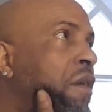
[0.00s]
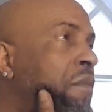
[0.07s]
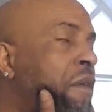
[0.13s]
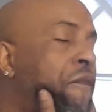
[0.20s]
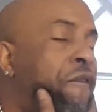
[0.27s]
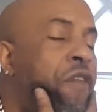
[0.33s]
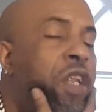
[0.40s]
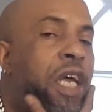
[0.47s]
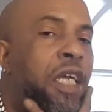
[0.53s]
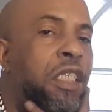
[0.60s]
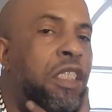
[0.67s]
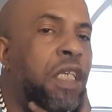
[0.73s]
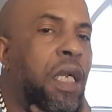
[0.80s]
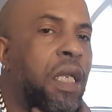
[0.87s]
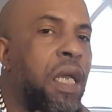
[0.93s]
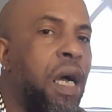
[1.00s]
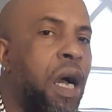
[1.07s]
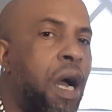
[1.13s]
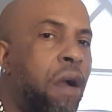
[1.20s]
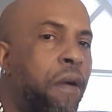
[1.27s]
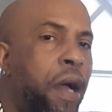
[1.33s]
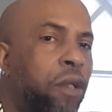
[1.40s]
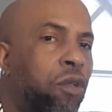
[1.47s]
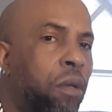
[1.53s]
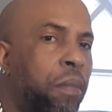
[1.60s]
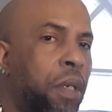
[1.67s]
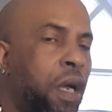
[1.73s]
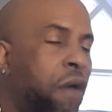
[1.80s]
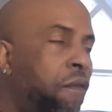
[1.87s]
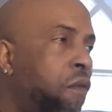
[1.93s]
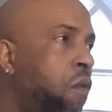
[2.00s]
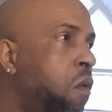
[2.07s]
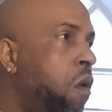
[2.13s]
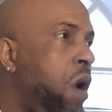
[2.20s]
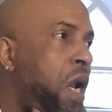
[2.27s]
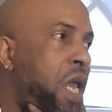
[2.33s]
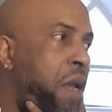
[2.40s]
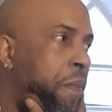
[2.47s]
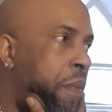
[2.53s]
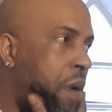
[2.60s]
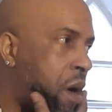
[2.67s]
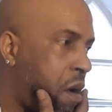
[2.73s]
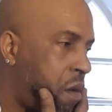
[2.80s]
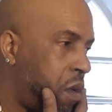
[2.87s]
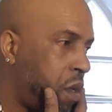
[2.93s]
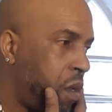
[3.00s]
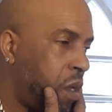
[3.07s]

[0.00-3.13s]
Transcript: me financially alright, I mean have whole heap of